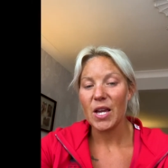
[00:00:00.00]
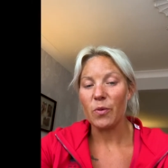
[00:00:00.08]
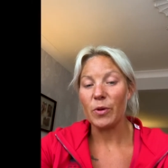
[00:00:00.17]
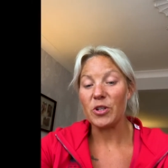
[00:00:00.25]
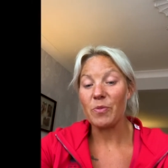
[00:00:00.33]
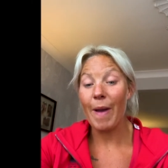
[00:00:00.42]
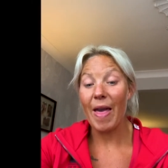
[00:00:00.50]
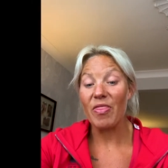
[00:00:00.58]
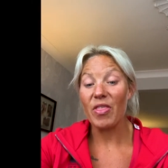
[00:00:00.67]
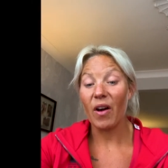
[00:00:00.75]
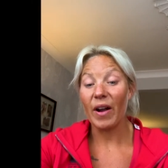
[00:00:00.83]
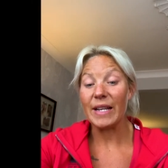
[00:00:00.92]
which meant
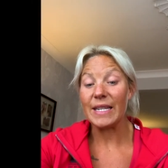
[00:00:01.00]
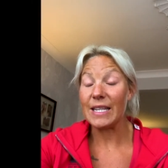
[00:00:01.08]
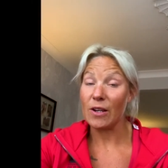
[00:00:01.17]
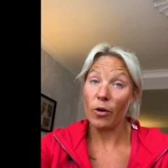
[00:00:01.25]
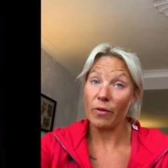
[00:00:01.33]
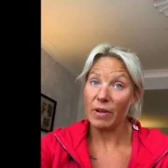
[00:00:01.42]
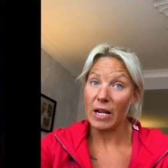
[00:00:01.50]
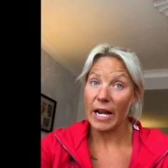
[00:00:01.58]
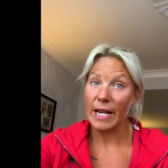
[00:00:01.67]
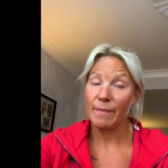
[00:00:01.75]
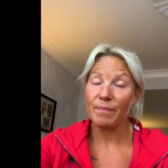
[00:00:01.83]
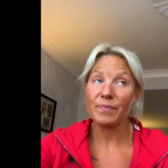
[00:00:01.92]
that I didn't
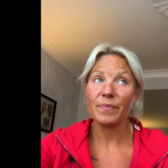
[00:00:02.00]
ovulate,